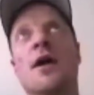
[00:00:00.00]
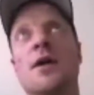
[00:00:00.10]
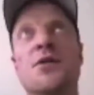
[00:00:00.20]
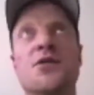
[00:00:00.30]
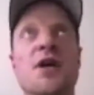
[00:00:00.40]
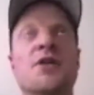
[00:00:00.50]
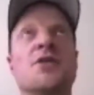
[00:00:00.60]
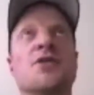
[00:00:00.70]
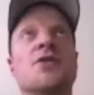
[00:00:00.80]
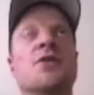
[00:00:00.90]

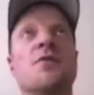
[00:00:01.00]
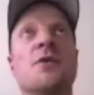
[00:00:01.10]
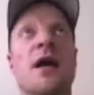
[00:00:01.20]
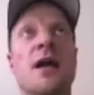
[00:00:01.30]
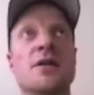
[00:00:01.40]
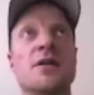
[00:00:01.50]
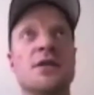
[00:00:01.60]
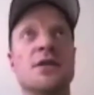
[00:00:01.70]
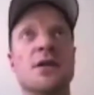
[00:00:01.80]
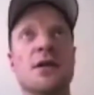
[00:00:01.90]
injections of
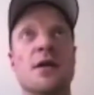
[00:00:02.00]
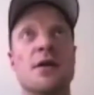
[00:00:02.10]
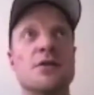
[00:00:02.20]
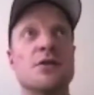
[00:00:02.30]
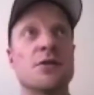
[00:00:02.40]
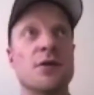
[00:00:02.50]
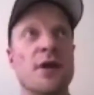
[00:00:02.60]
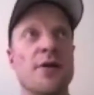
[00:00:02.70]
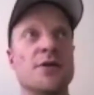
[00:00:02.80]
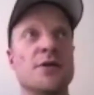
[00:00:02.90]
reality into the
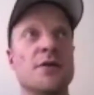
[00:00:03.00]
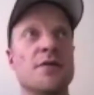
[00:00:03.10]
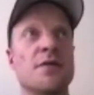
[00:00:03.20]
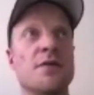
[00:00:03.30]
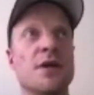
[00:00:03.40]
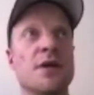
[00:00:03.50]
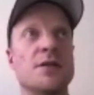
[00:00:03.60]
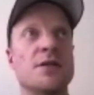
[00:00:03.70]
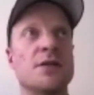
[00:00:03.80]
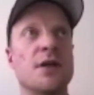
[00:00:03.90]
narrative
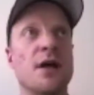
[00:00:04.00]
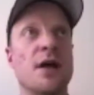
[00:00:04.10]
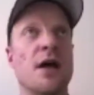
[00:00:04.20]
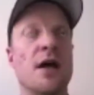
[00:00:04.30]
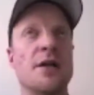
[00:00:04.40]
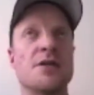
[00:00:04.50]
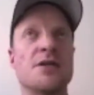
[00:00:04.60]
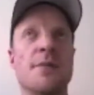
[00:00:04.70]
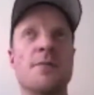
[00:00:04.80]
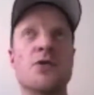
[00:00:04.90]
is an
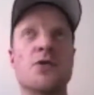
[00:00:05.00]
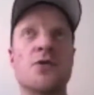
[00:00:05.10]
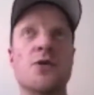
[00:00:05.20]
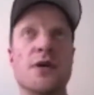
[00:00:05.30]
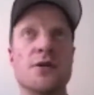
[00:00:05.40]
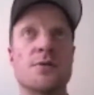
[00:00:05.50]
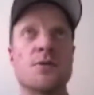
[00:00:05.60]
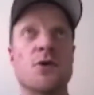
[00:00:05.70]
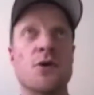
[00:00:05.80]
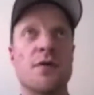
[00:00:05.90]
attempt to create
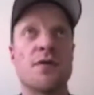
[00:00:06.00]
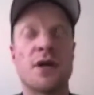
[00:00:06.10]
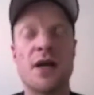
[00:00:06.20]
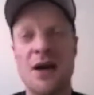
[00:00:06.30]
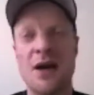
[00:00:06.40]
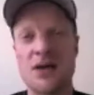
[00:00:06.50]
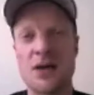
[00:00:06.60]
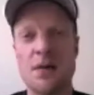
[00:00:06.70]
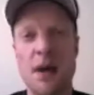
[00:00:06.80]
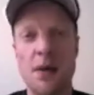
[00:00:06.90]
some sort of a
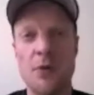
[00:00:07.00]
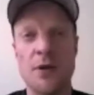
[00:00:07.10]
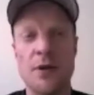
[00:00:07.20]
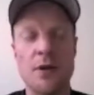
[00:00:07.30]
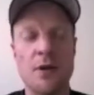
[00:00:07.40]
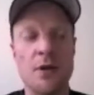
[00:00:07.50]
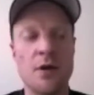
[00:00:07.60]
counter memory.